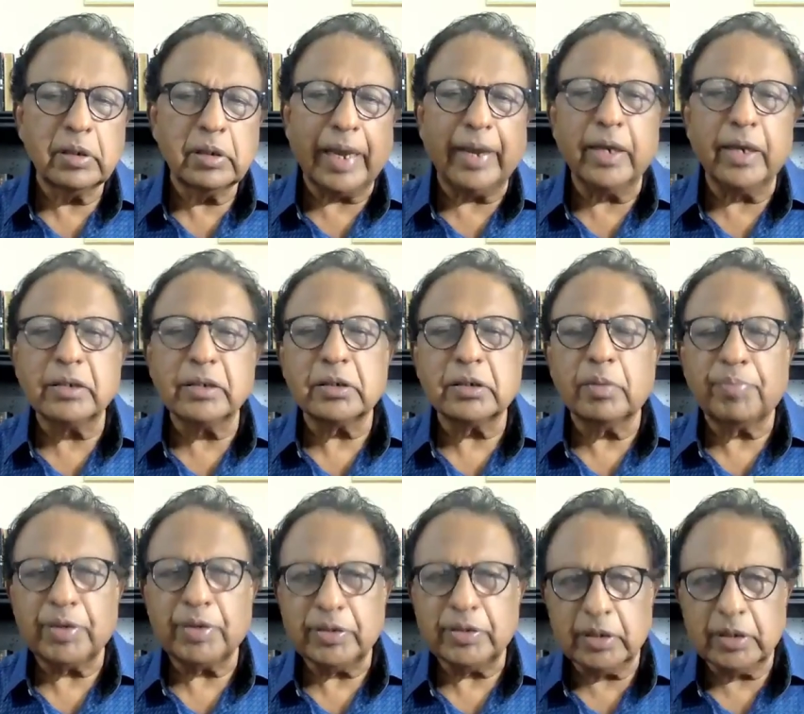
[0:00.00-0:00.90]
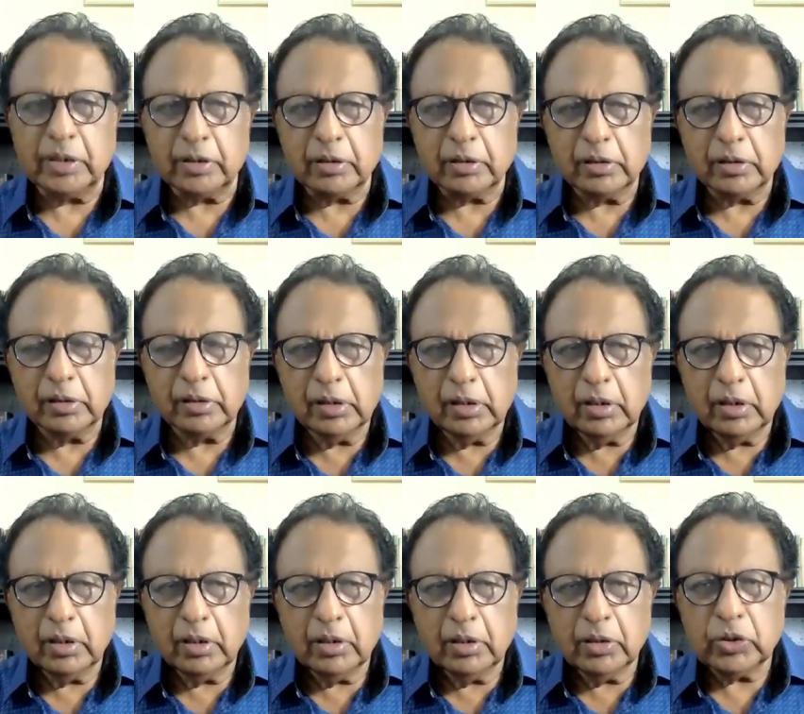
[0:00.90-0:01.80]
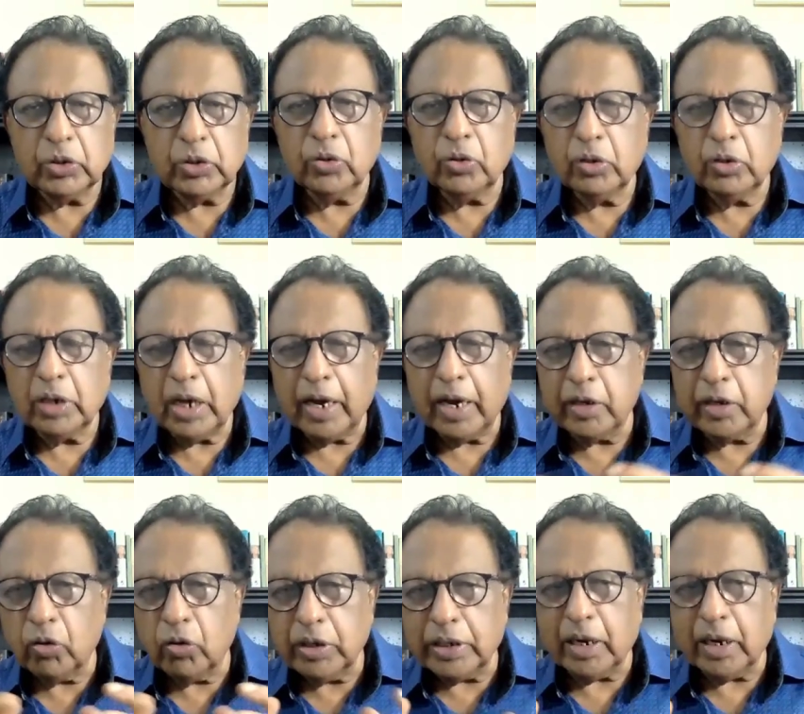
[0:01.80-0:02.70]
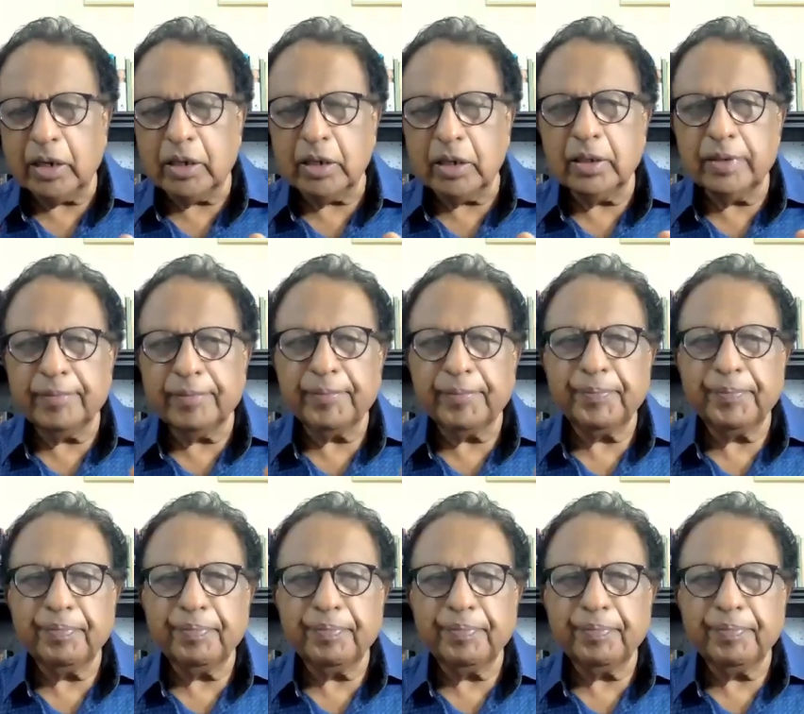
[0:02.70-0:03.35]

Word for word: against the president. So ironically,